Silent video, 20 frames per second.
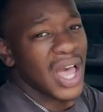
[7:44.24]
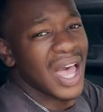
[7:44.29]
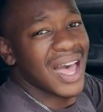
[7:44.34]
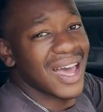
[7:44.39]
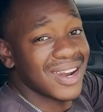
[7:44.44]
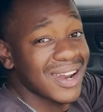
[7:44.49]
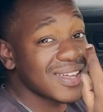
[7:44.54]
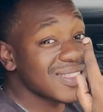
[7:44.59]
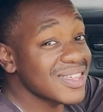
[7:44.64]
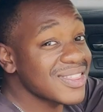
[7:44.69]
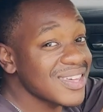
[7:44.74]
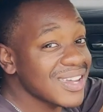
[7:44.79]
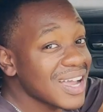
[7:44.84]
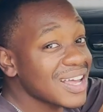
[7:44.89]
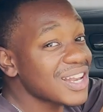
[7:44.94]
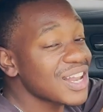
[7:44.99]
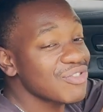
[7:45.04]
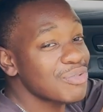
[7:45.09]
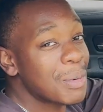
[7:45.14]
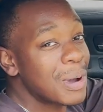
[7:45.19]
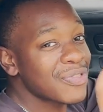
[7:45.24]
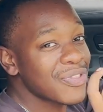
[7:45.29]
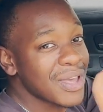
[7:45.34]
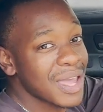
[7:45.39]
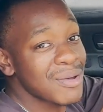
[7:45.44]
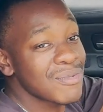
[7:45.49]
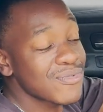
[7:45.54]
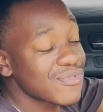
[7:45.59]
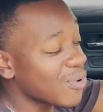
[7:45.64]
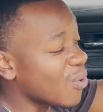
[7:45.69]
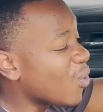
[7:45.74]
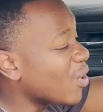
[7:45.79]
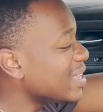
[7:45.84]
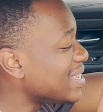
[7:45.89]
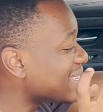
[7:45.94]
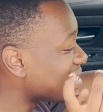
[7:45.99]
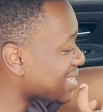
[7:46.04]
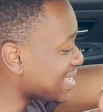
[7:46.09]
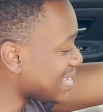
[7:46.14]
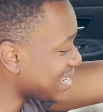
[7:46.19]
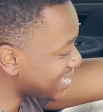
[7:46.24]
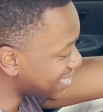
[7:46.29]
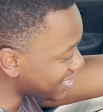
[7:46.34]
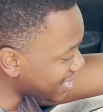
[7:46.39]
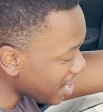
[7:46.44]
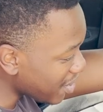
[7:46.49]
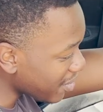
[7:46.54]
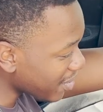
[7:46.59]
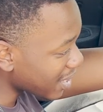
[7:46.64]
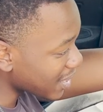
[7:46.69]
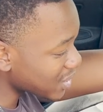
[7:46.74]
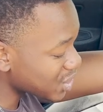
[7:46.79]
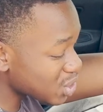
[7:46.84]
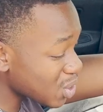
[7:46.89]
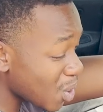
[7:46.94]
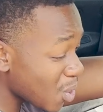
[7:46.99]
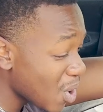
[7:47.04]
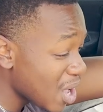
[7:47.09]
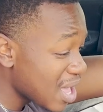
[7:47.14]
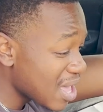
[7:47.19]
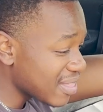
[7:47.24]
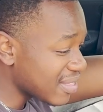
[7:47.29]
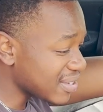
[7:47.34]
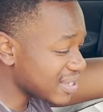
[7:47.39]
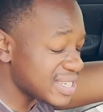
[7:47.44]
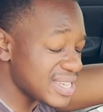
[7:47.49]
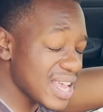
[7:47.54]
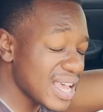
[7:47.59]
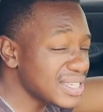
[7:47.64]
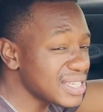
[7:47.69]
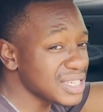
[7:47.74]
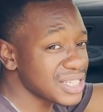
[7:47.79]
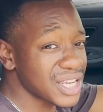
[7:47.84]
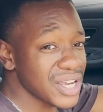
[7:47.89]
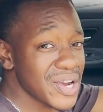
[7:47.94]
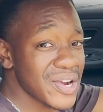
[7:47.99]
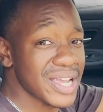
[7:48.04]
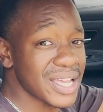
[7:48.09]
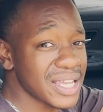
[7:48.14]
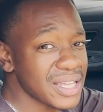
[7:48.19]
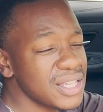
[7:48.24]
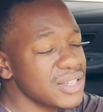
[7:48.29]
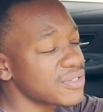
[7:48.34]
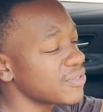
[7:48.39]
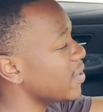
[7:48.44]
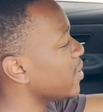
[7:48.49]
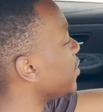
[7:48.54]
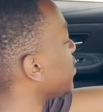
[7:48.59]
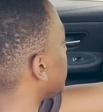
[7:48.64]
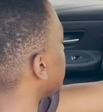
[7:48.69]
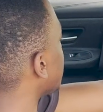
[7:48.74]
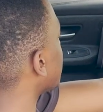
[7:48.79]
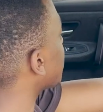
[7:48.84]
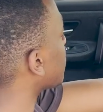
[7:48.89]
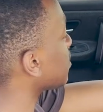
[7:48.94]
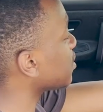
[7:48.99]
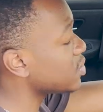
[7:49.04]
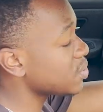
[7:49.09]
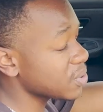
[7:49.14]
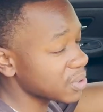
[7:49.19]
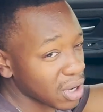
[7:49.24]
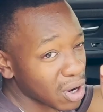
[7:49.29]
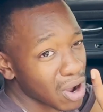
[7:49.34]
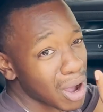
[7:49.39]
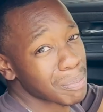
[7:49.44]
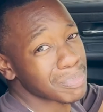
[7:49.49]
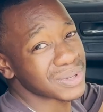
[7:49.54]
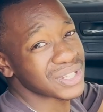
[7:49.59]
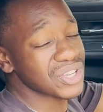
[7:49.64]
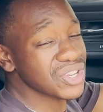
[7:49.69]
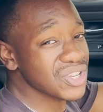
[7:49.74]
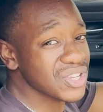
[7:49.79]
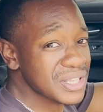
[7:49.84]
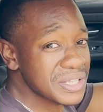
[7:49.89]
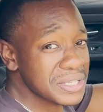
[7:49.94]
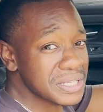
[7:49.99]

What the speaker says: Another thing I love about the M4 is the interior. So the CS interior is very different to the competition's